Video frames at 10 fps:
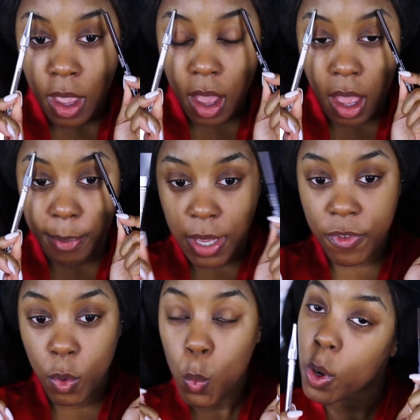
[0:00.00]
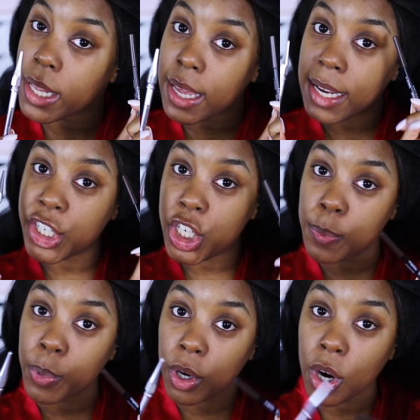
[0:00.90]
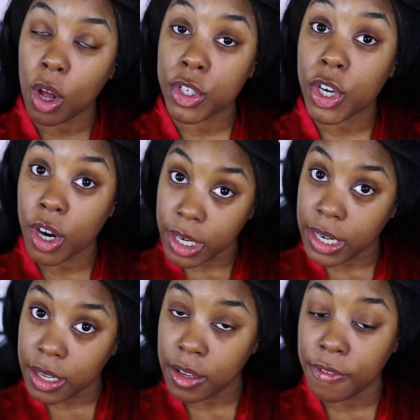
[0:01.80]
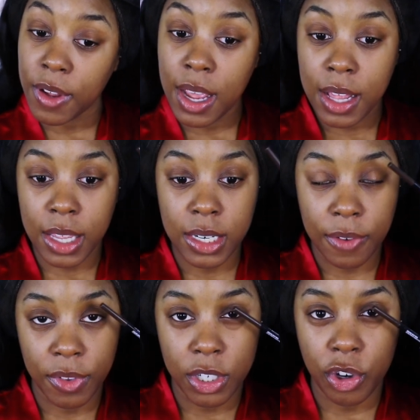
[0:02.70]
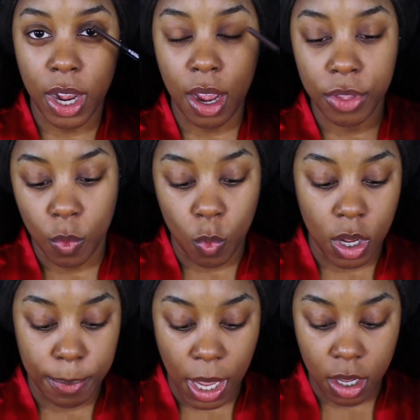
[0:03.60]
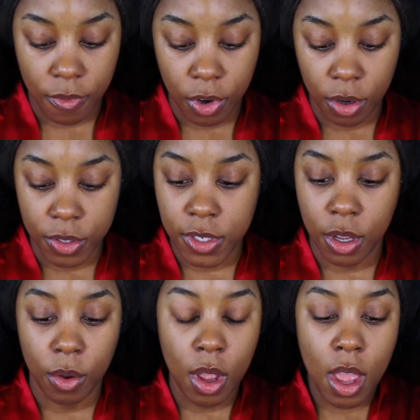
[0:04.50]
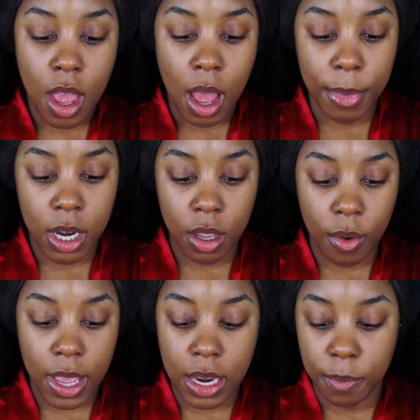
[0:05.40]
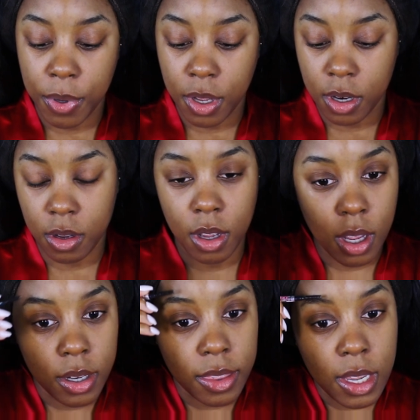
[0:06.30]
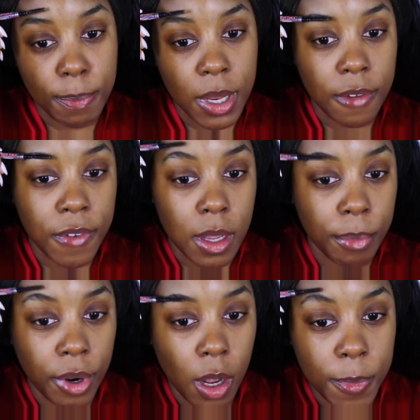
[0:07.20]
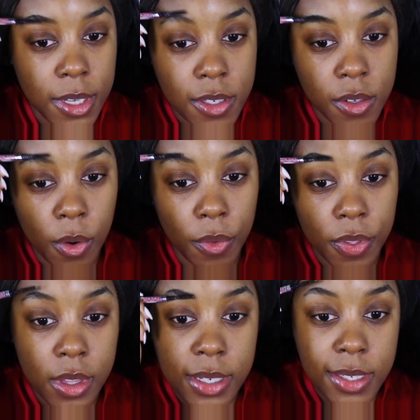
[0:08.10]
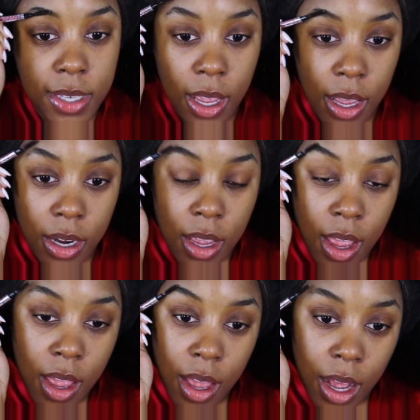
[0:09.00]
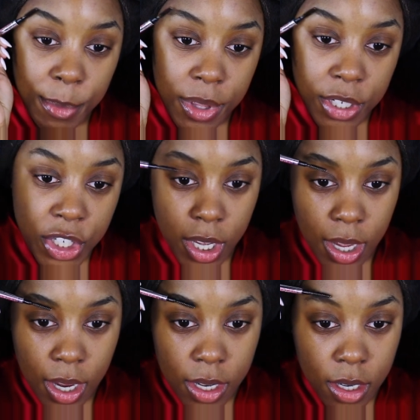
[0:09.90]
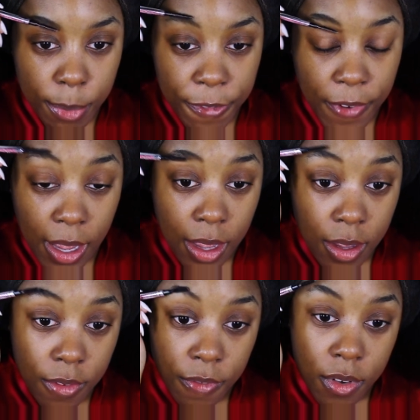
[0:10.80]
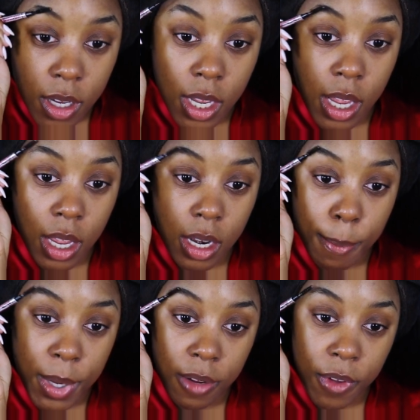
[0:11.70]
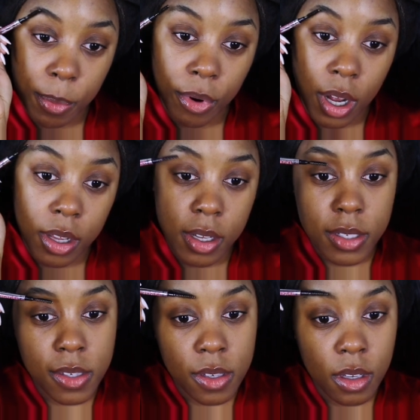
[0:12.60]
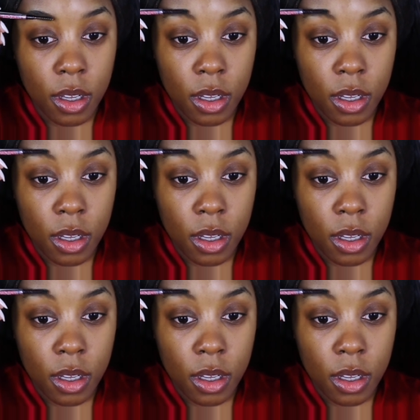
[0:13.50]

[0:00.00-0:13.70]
um, if you're wanting a cheaper alternative, then definitely try out the one by CoverGirl. So I'm gonna go ahead and put on the Benefit Brow Pencil on this side. I'm in the shade number five and Benefit products.